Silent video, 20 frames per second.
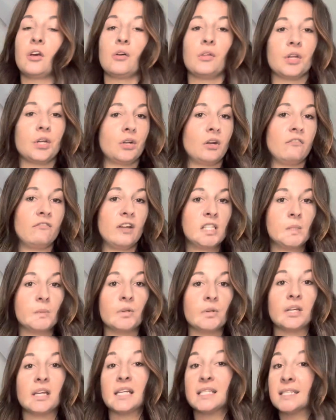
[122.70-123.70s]
look at our
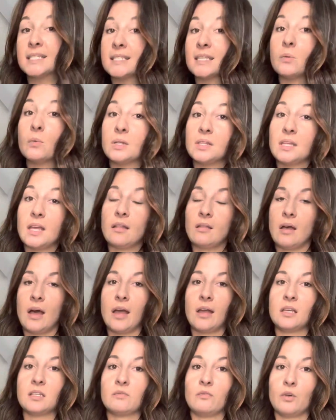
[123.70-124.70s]
Facebook and see what they
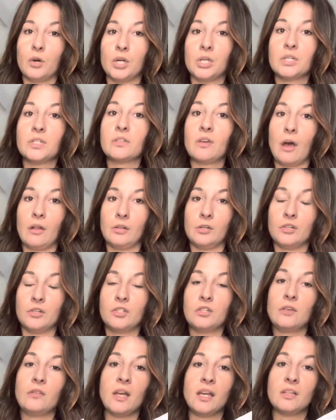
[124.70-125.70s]
like as far as colors,
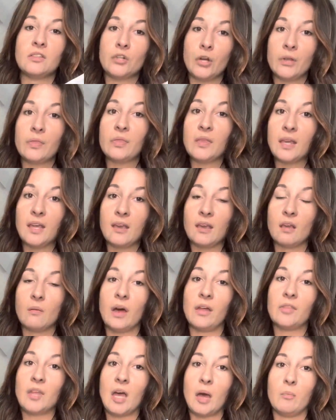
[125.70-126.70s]
so they can start thinking
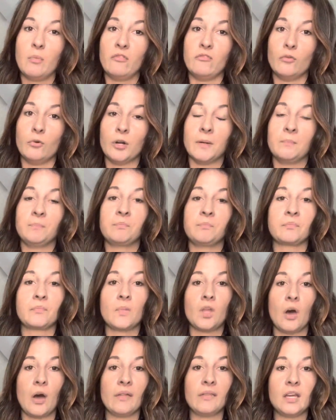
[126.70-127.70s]
about that before.
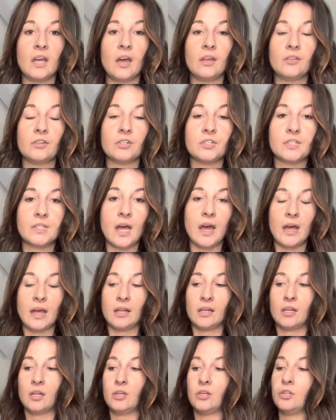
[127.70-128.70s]
On the other
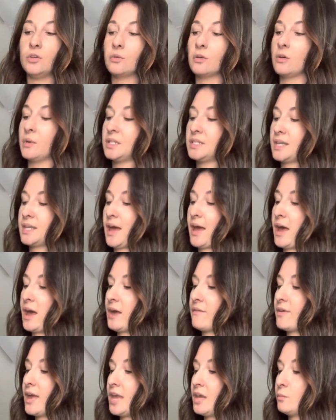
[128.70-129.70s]
side, you're going to
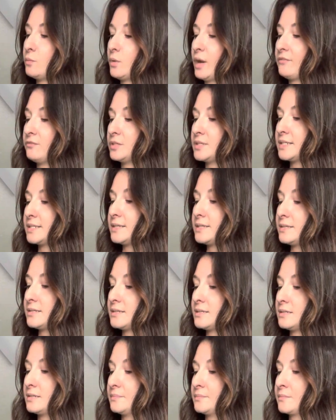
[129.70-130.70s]
have a reference
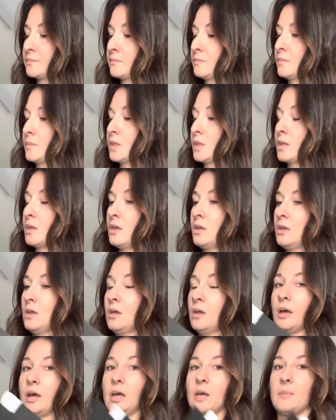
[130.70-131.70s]
list.
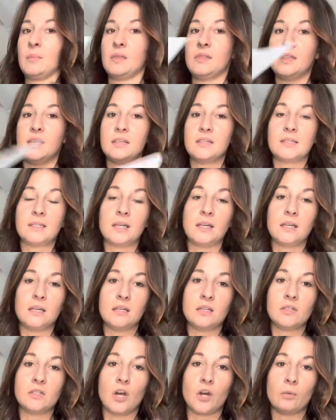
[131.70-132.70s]
This
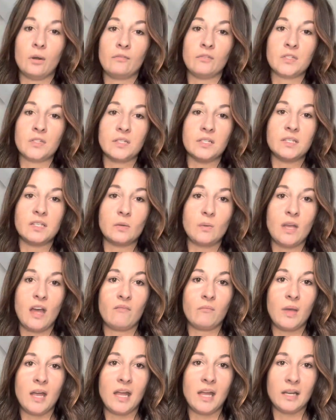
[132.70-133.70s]
is our reference list that we have
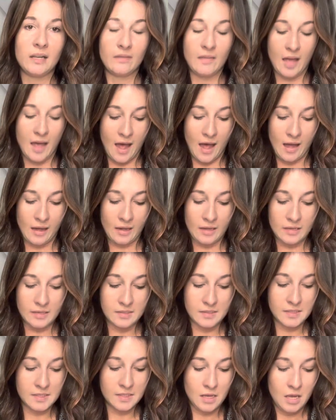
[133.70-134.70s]
made that
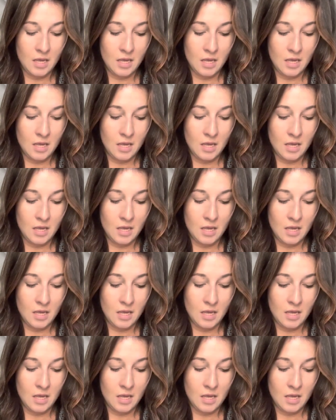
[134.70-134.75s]
has